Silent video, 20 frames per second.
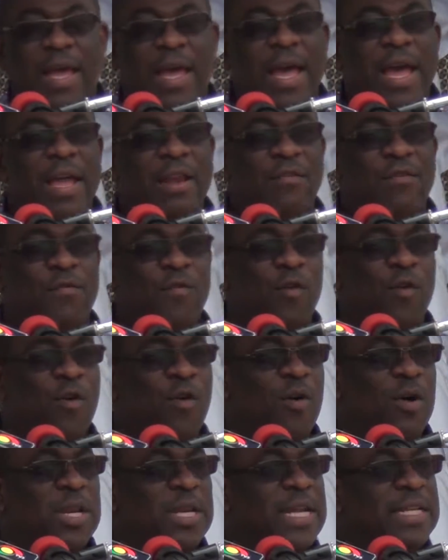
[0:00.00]
And
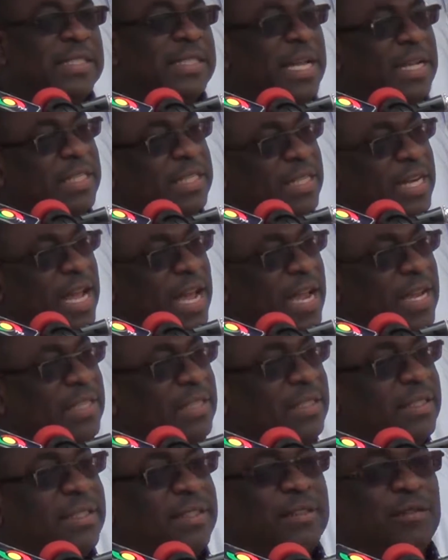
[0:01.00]
for a
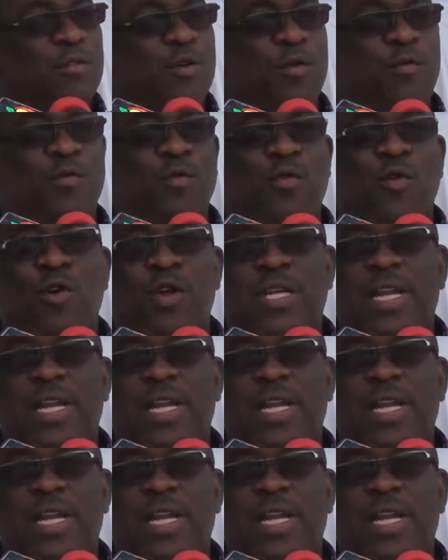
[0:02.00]
satellite, what we call